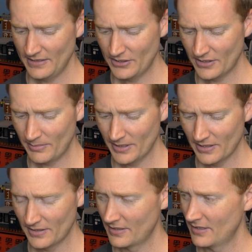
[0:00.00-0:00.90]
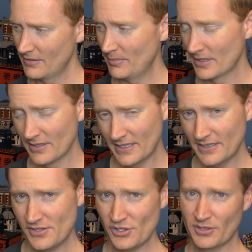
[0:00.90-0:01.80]
You could build
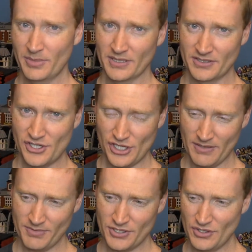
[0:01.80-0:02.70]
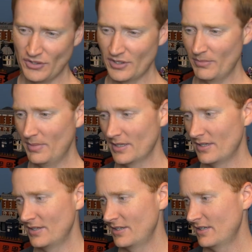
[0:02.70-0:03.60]
buildings, you could build ships, you could
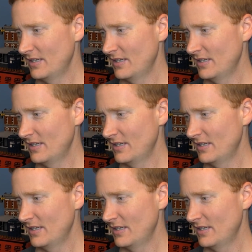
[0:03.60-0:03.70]
build,